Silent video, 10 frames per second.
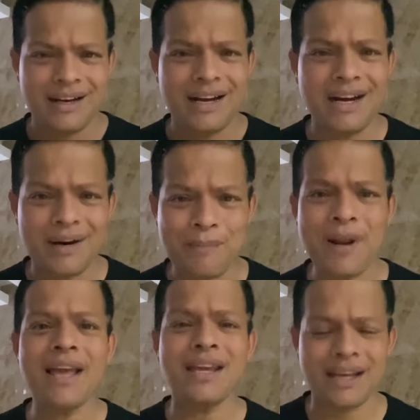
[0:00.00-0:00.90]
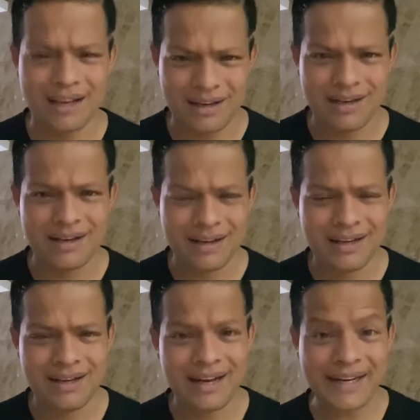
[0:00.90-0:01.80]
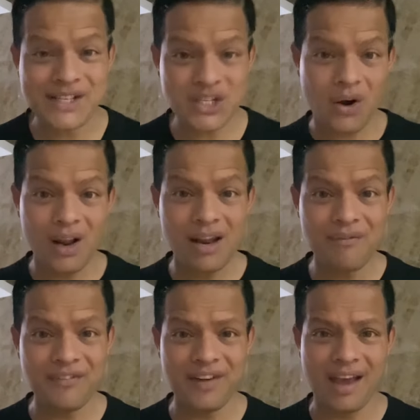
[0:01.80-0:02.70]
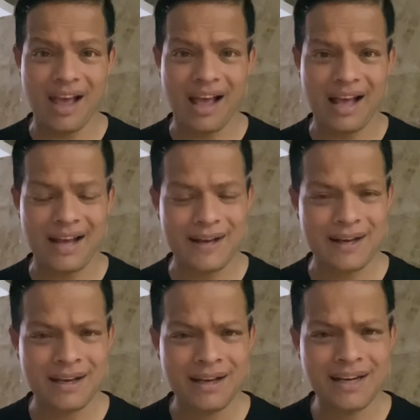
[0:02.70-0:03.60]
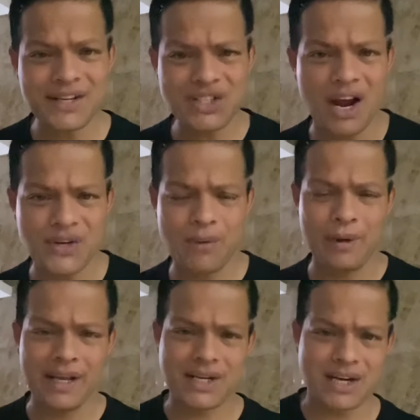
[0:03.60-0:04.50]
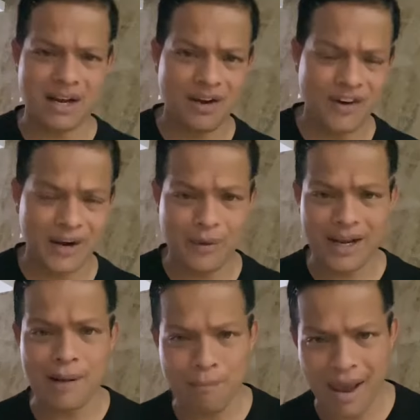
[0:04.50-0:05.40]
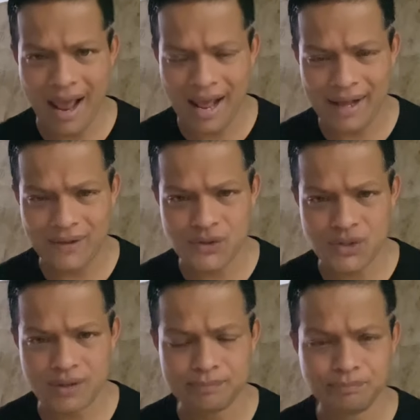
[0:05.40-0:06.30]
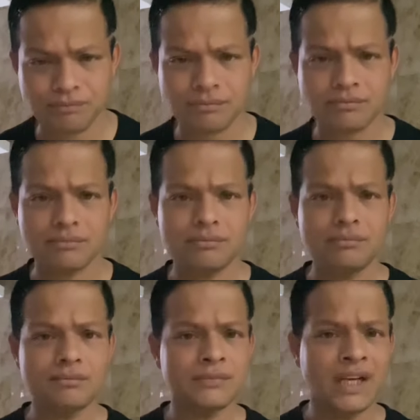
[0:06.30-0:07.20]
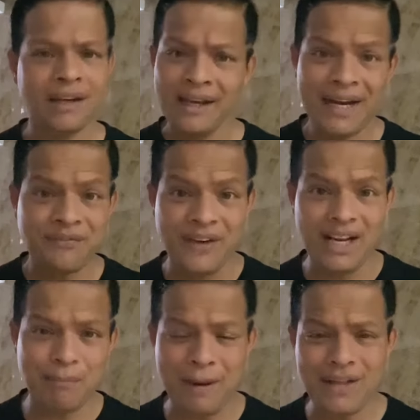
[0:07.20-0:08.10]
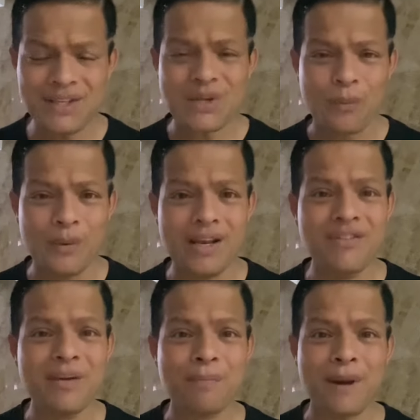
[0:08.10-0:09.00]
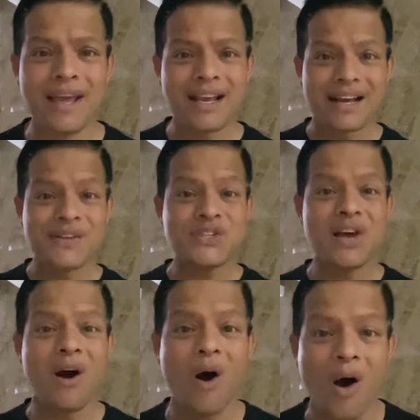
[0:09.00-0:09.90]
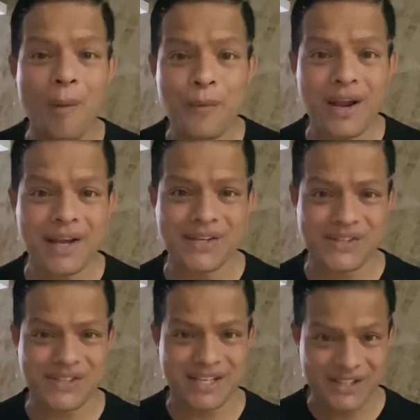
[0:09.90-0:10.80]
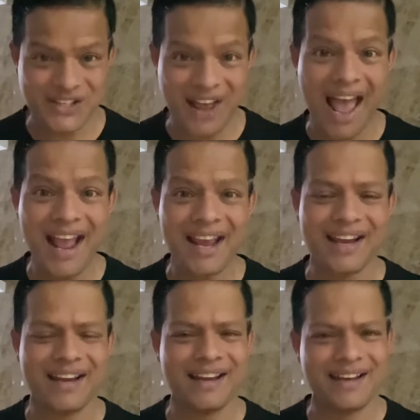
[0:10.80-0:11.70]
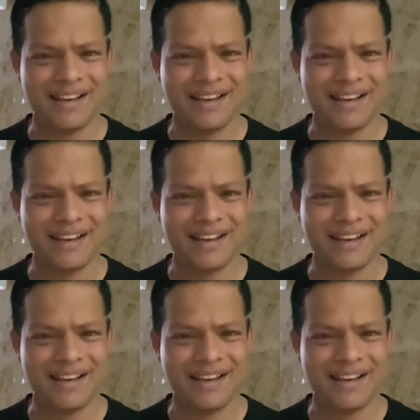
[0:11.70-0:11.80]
are playing against Colombia. Let's cast your prediction of ongoing match. And Philippines will be playing against their opponent today.